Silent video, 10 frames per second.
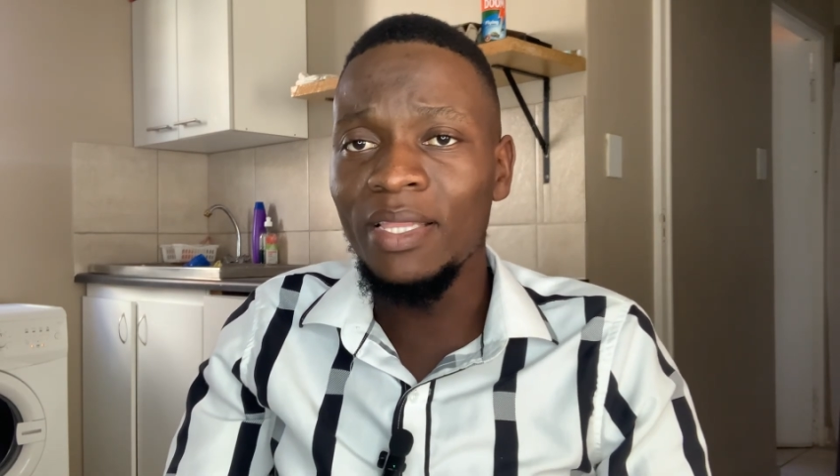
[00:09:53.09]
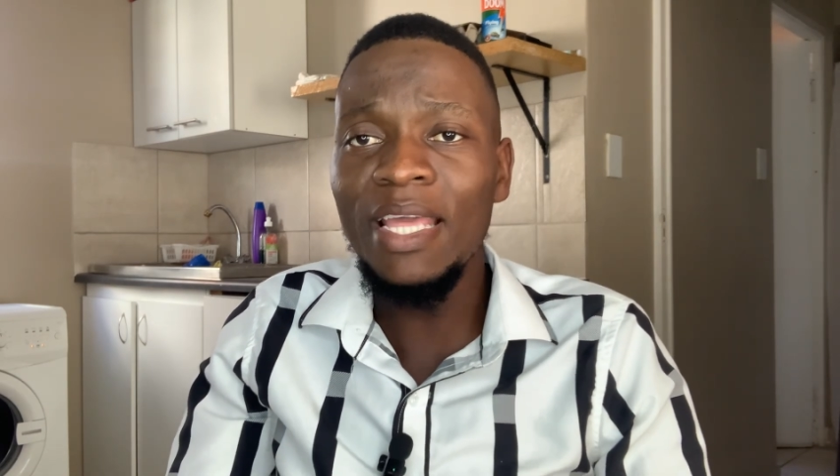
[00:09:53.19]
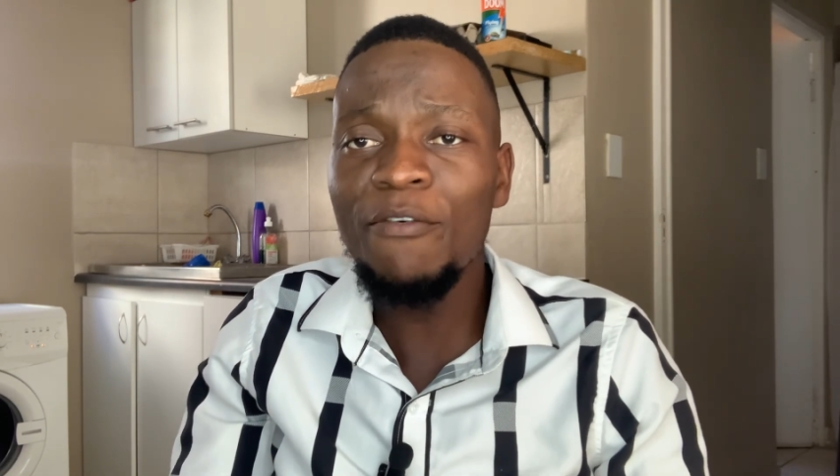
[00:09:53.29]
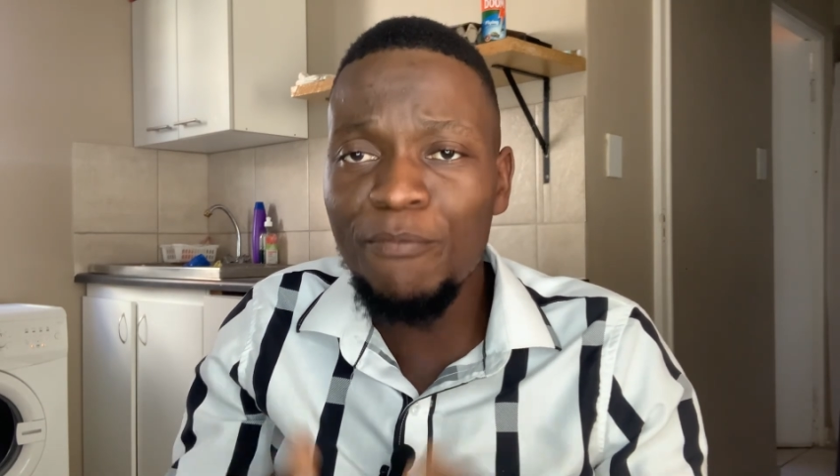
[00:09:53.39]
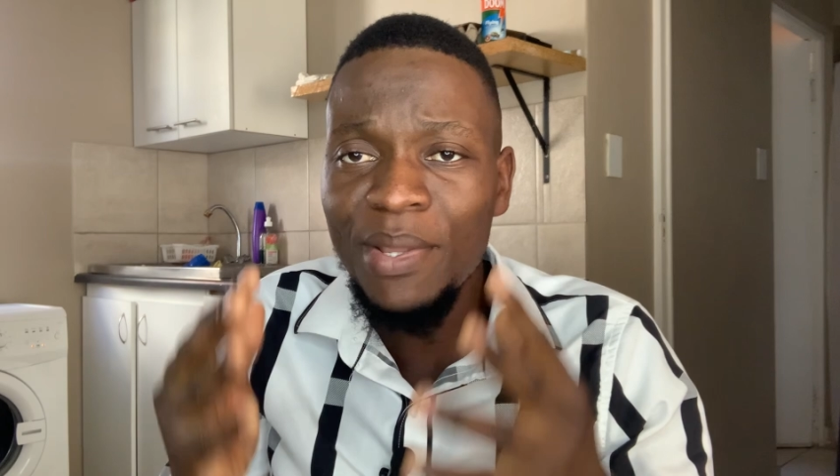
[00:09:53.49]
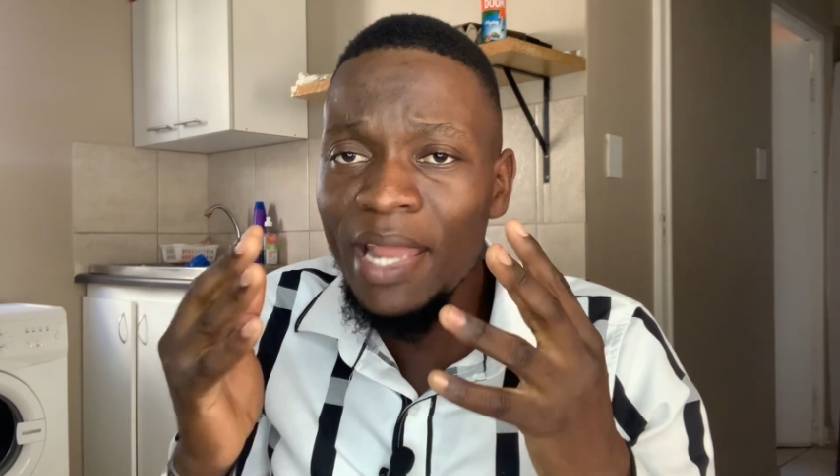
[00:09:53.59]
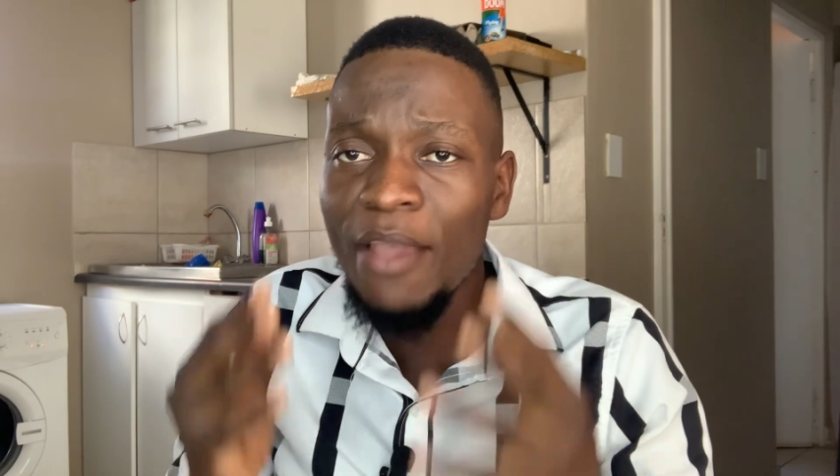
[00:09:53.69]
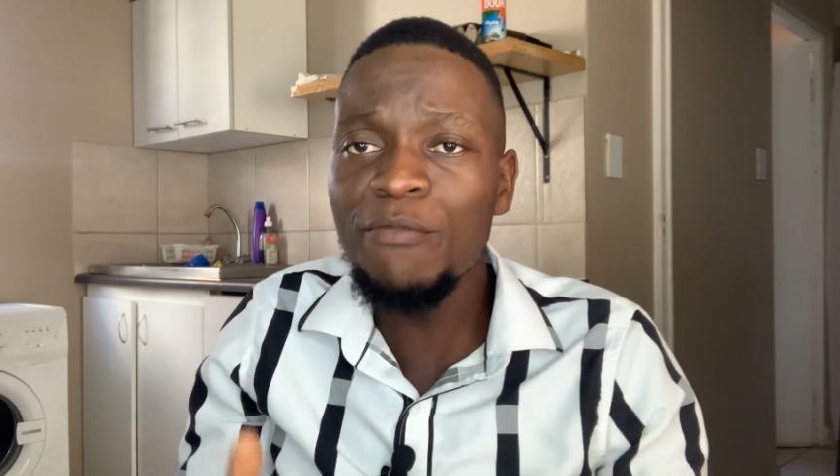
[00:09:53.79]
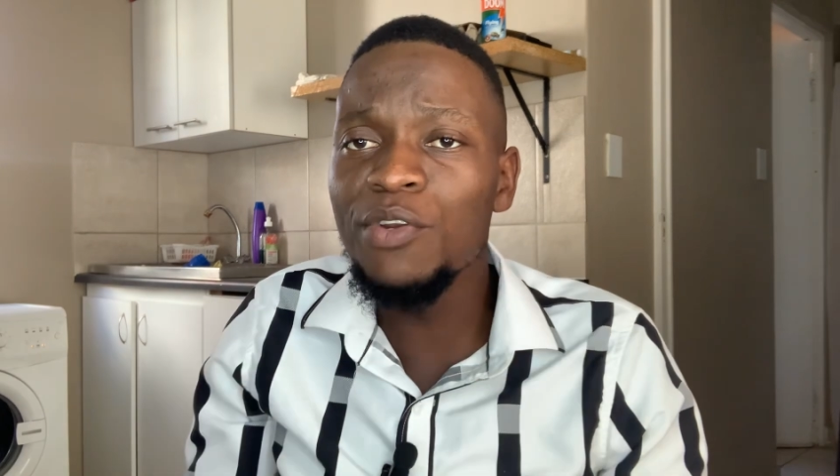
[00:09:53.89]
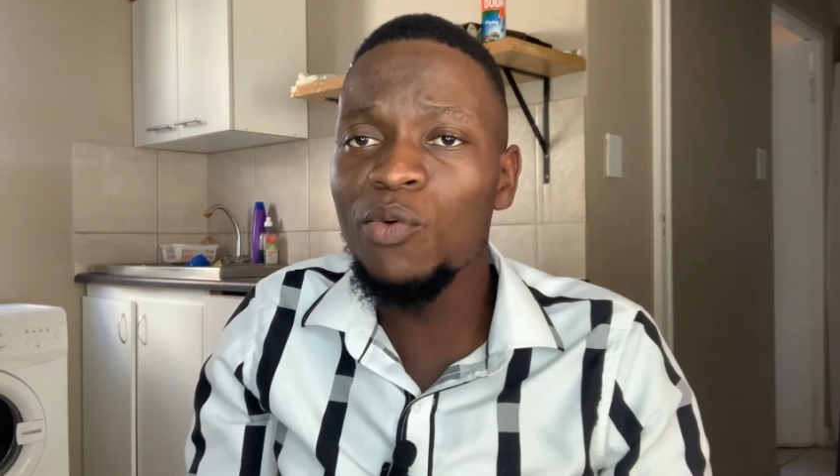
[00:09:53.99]
They have been
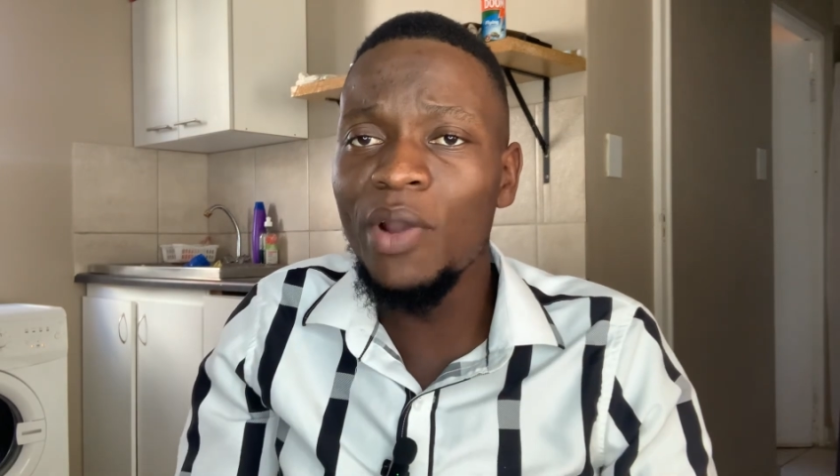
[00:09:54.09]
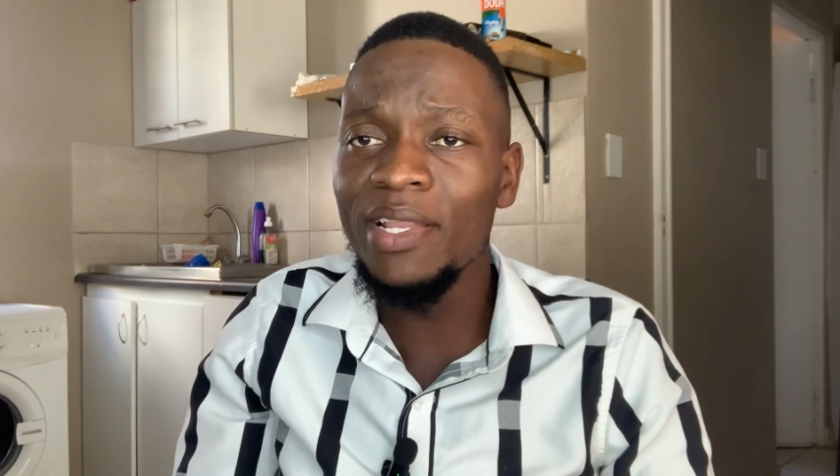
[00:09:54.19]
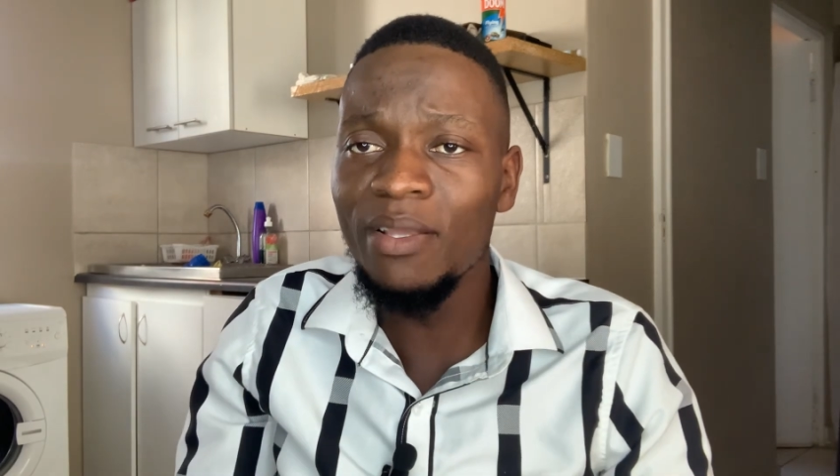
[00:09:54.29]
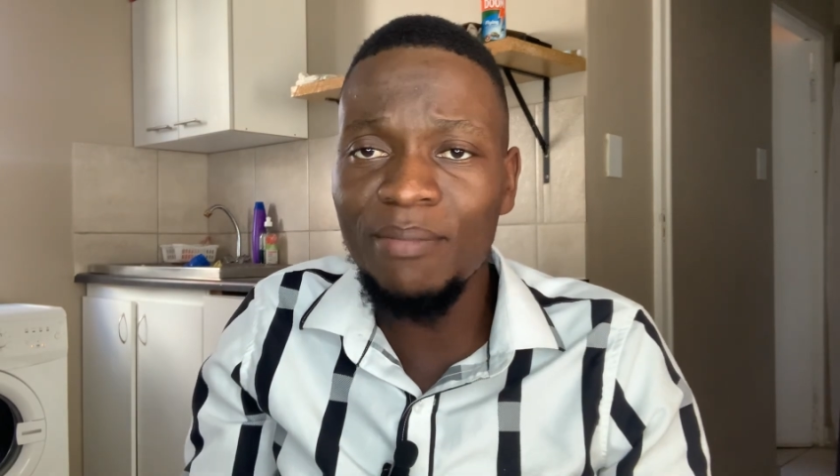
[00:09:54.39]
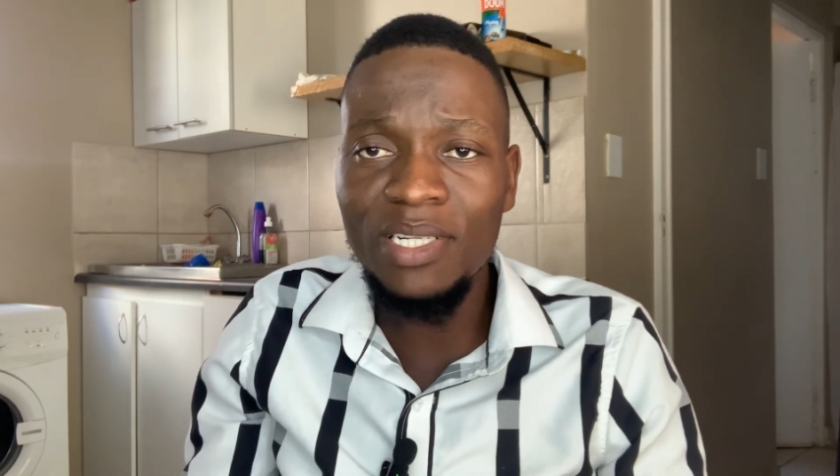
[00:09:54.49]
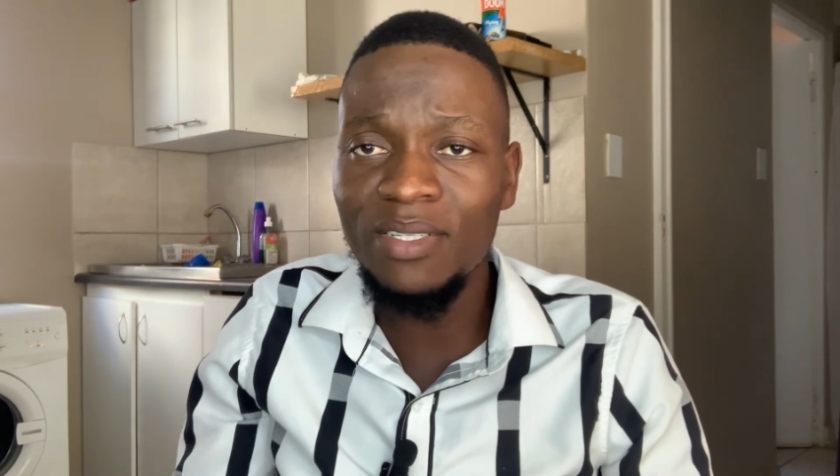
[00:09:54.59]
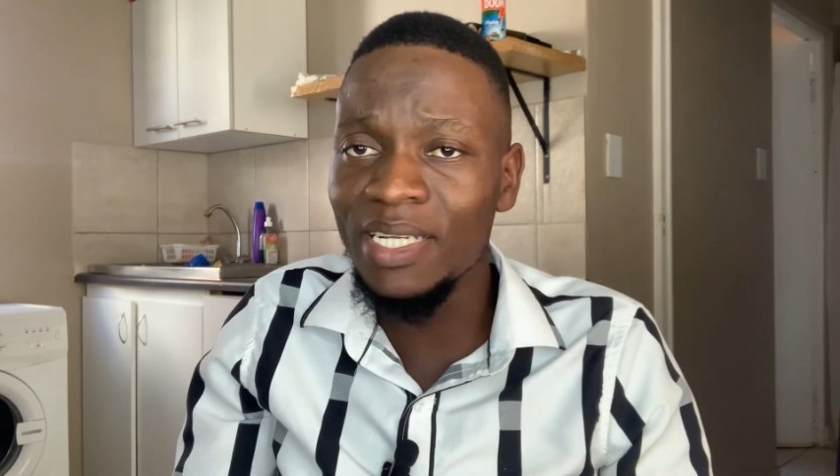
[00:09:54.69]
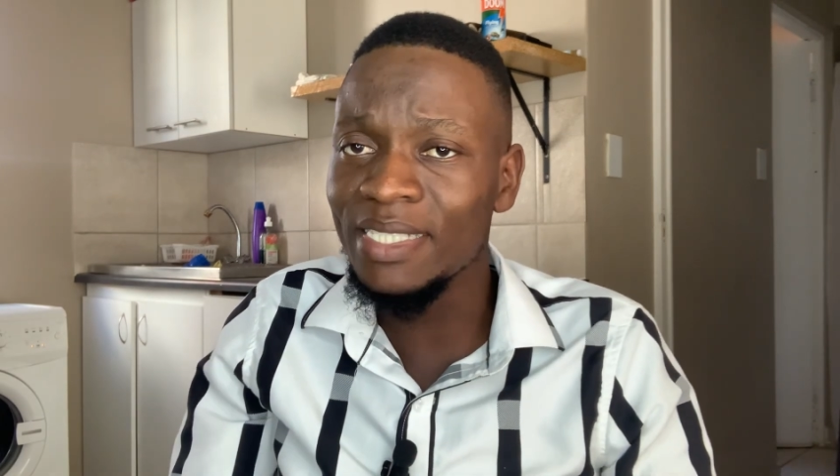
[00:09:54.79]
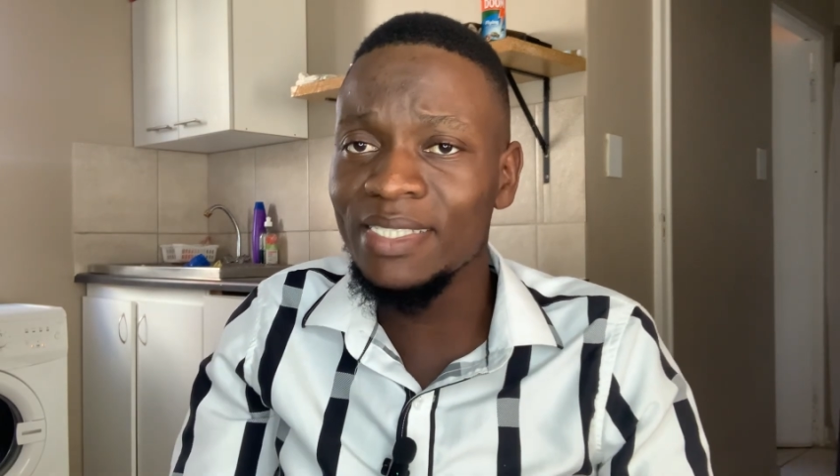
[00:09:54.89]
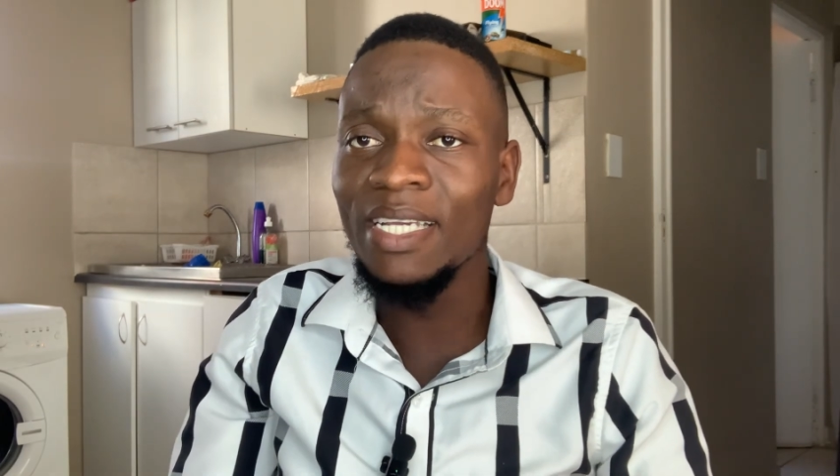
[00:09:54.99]
everywhere in the Middle
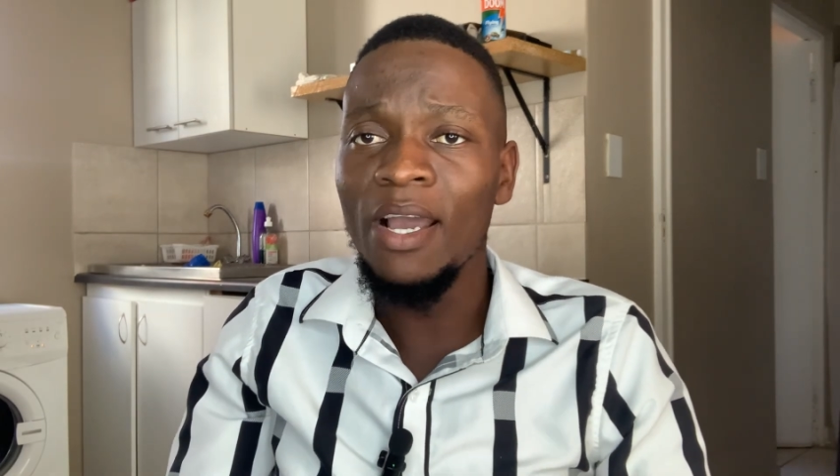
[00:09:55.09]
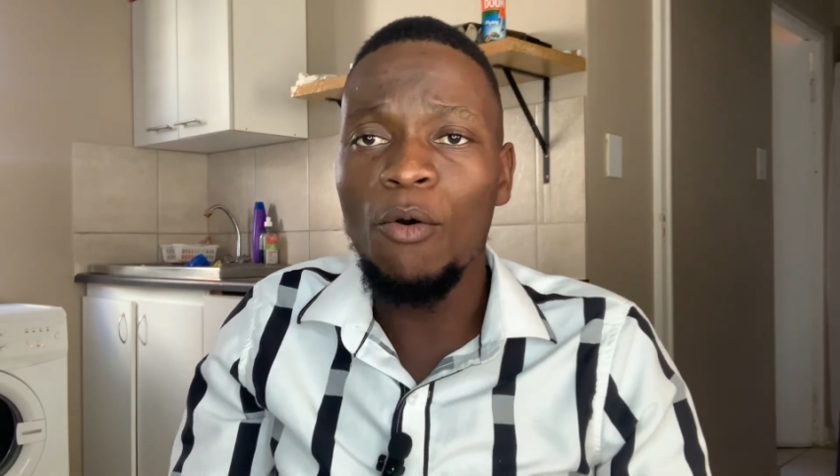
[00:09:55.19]
East.